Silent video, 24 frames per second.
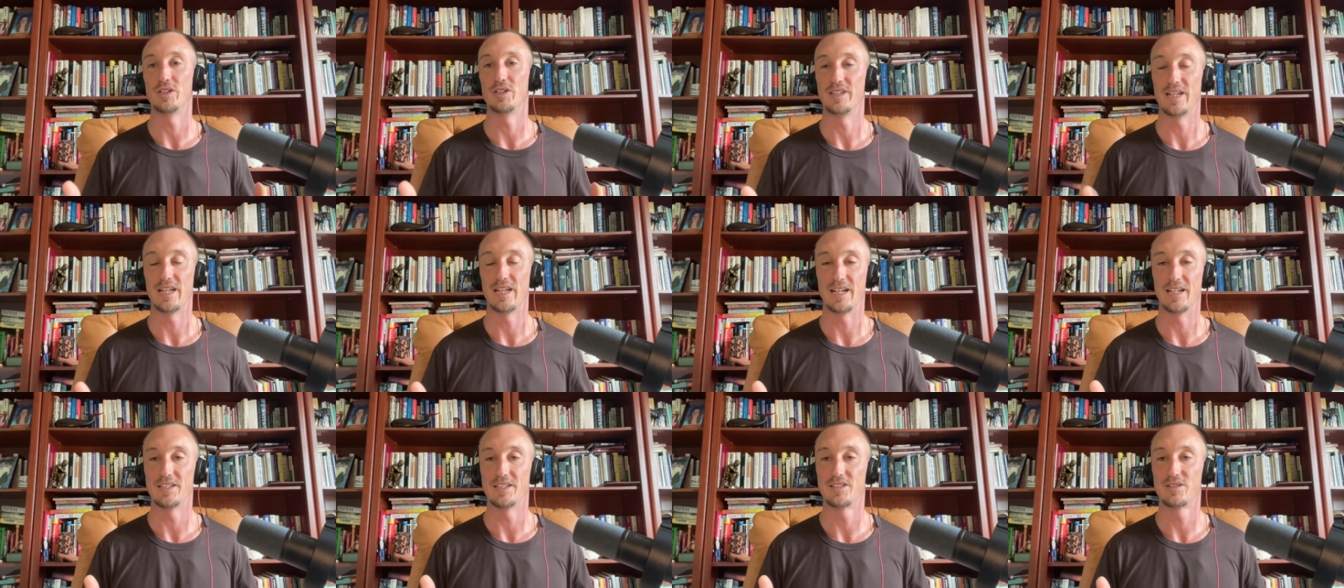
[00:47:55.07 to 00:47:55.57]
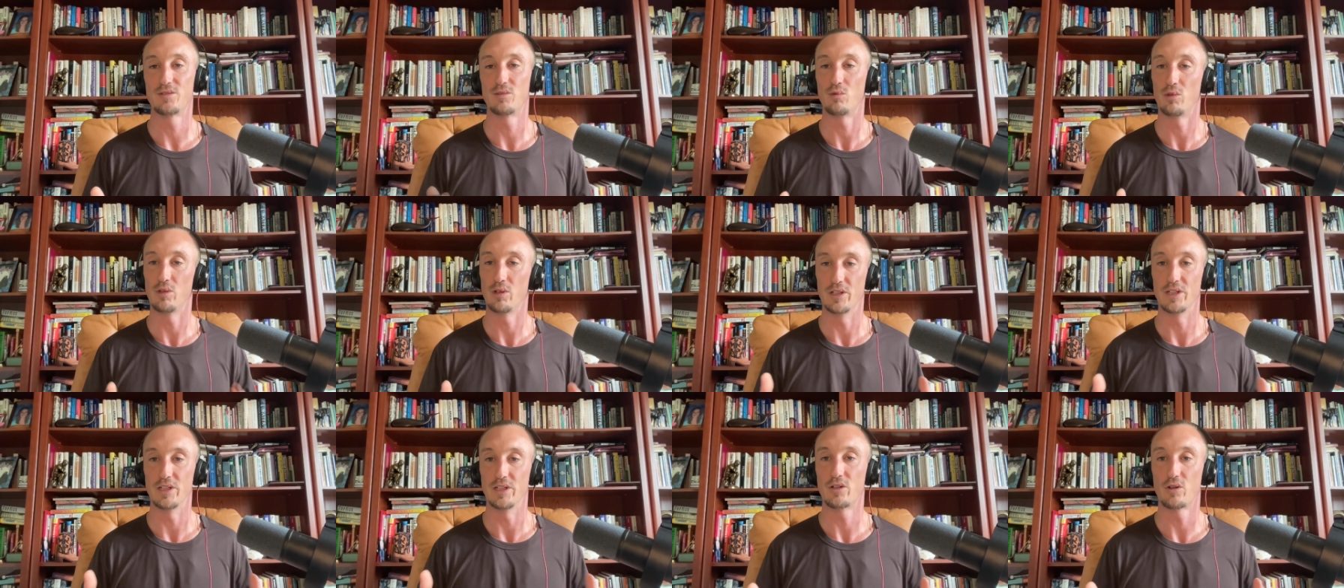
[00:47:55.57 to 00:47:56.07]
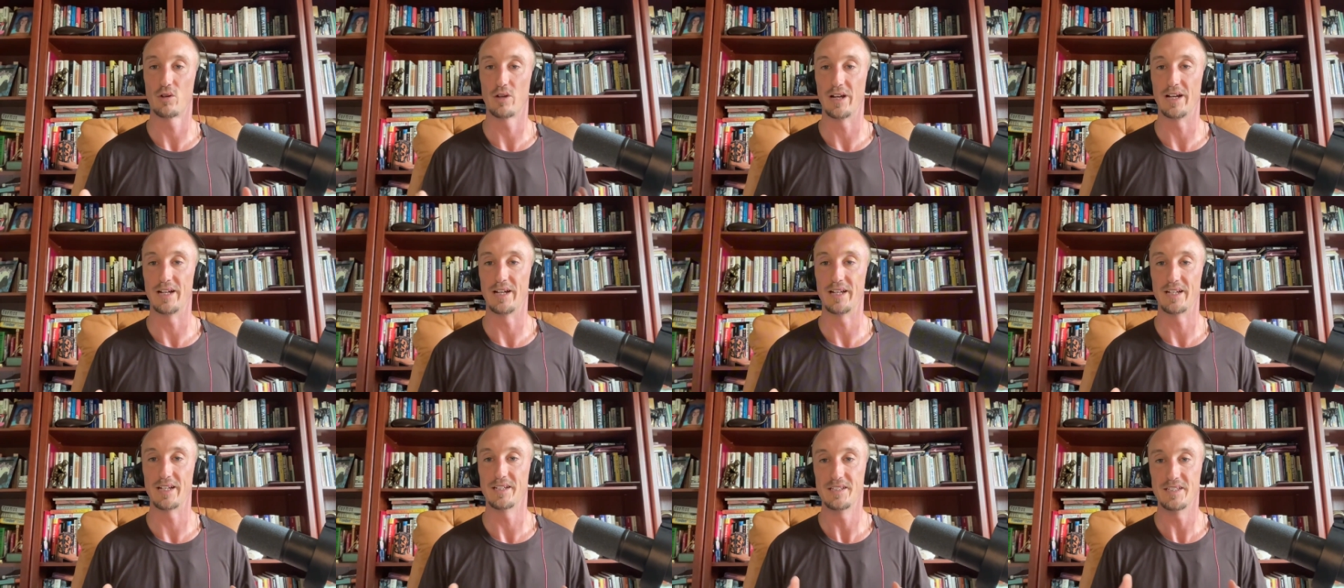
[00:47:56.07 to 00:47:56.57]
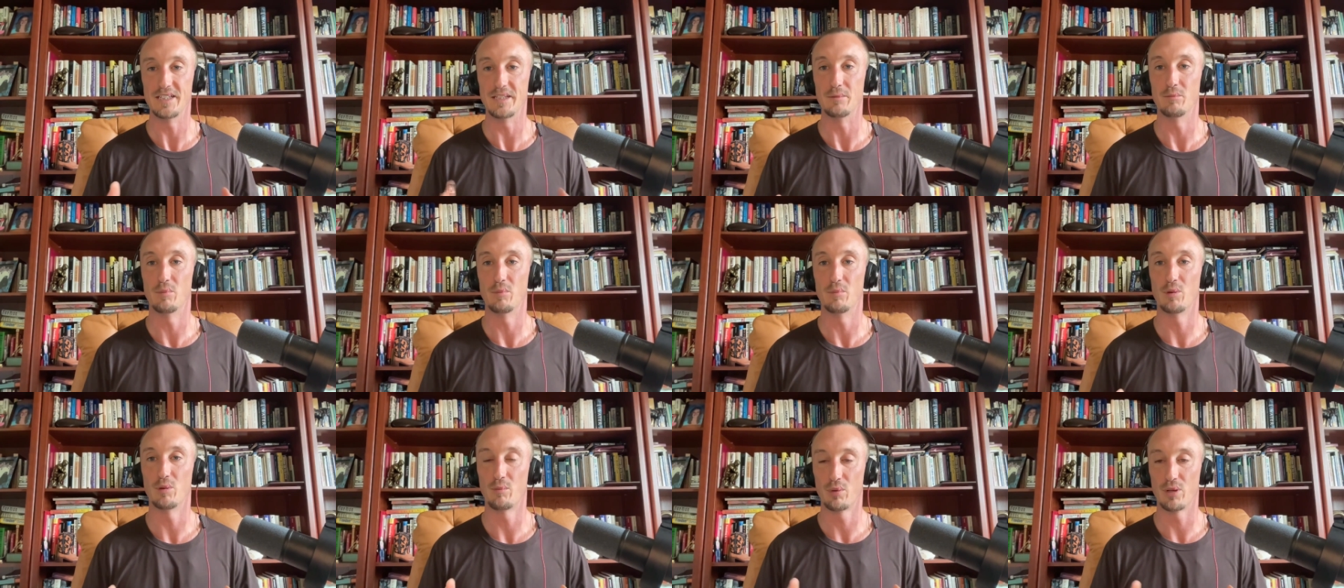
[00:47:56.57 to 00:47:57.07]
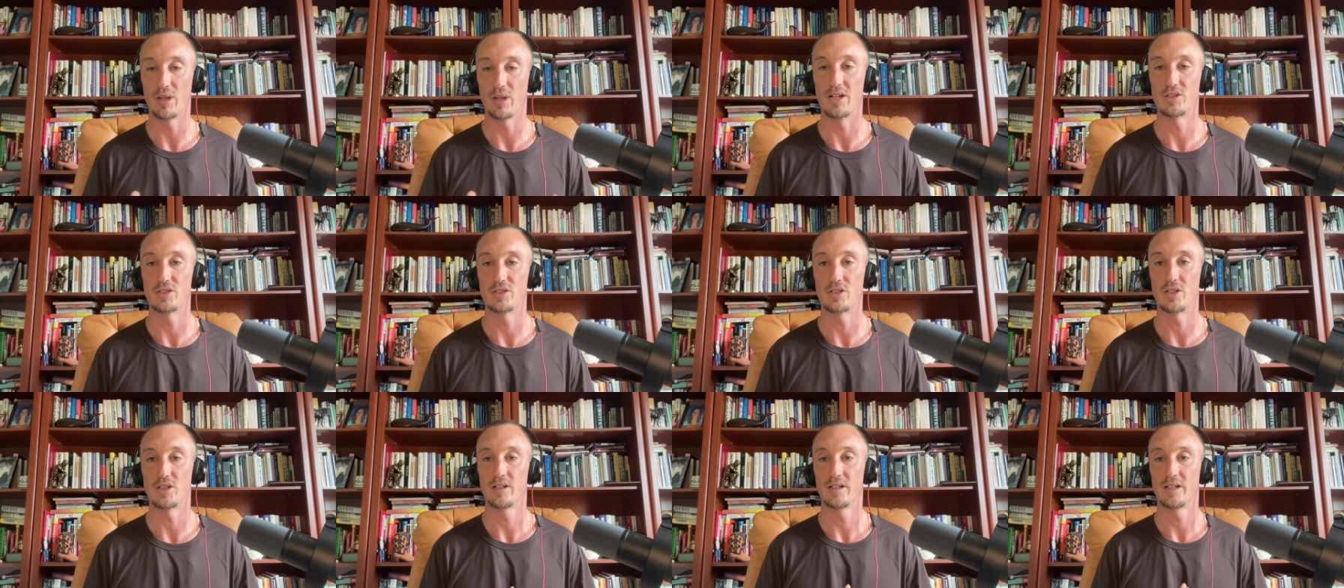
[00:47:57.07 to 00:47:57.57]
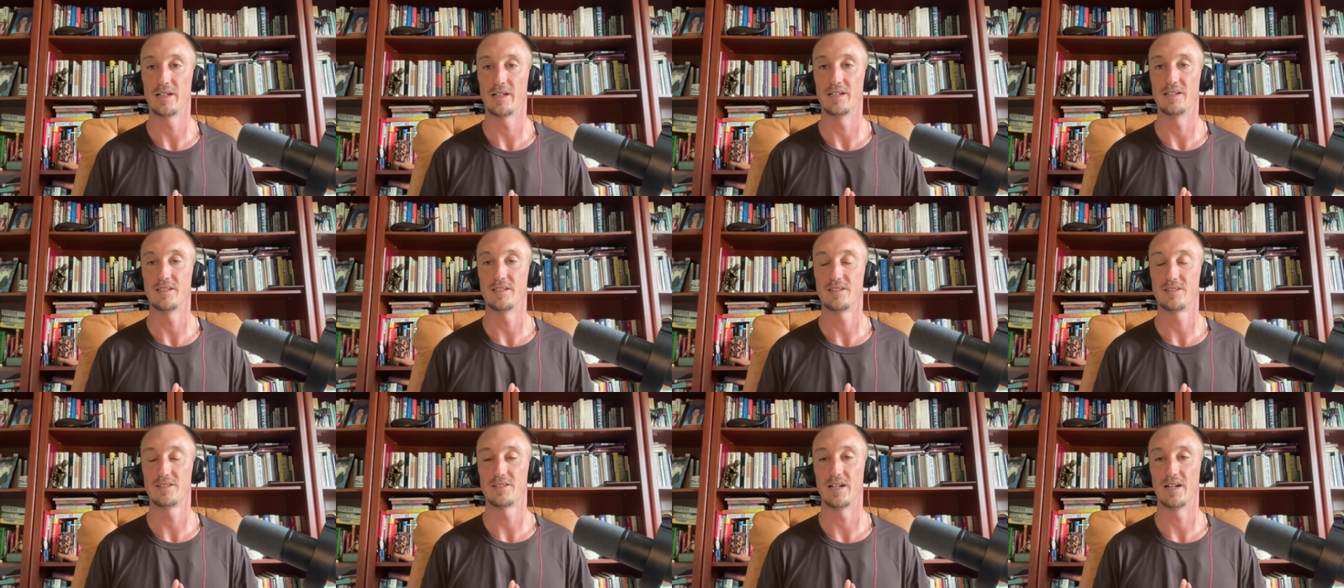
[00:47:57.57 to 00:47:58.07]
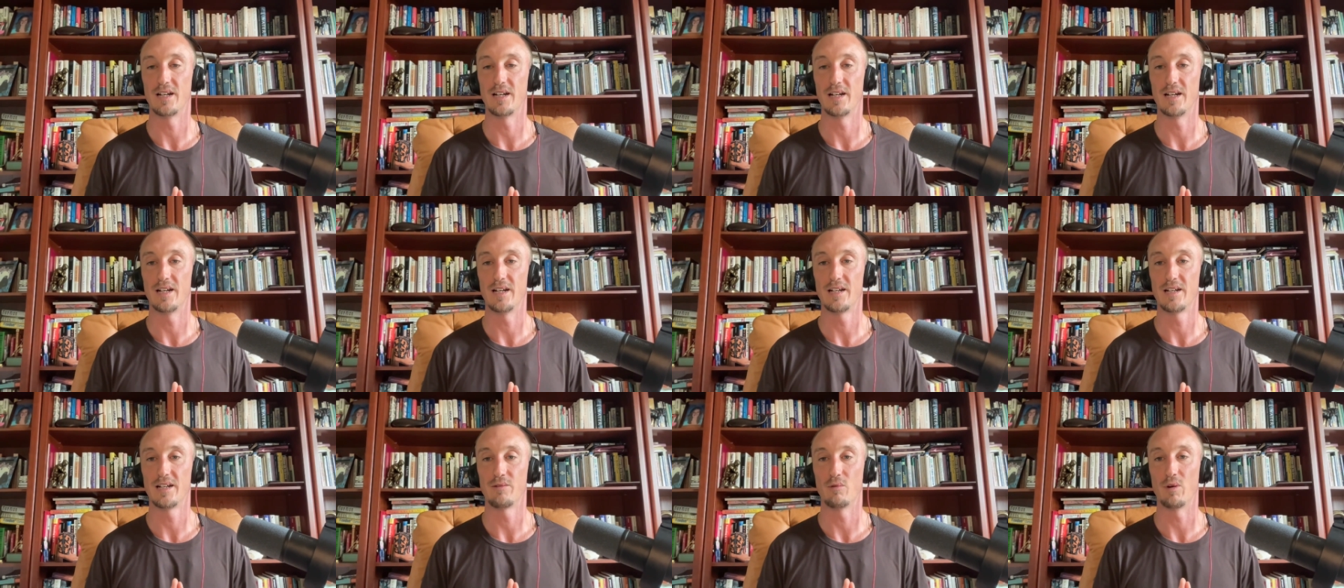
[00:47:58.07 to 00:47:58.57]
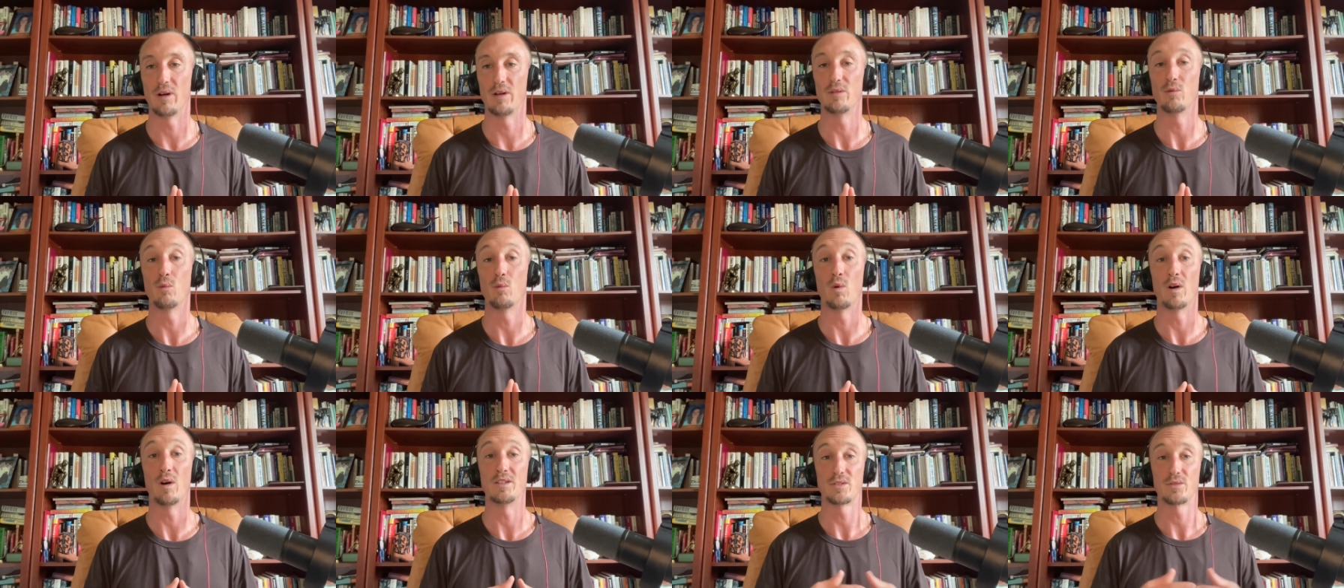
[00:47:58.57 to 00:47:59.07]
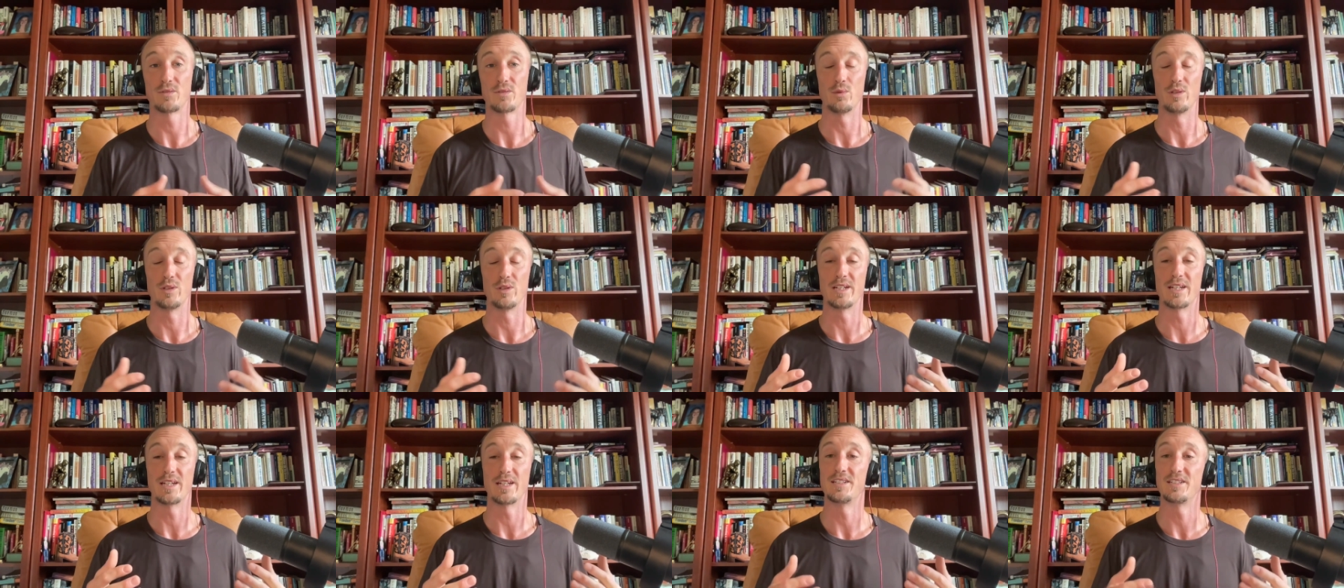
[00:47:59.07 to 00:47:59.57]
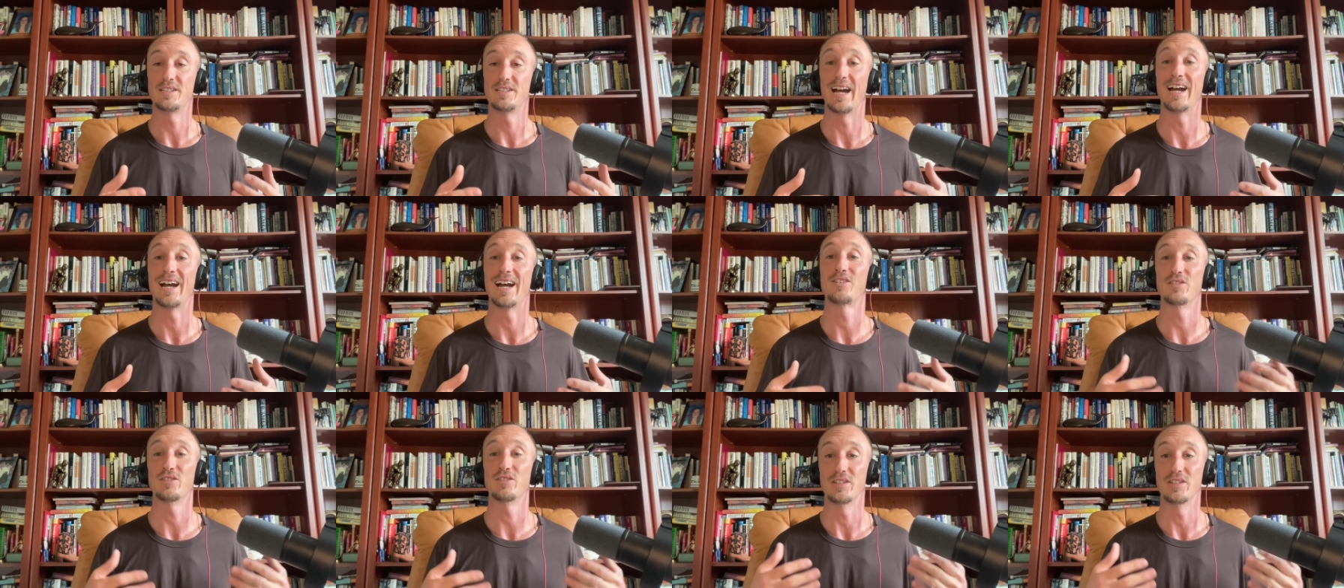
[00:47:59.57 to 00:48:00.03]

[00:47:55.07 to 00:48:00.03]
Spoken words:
that it's really creating deep pleasure. It's once we get to actually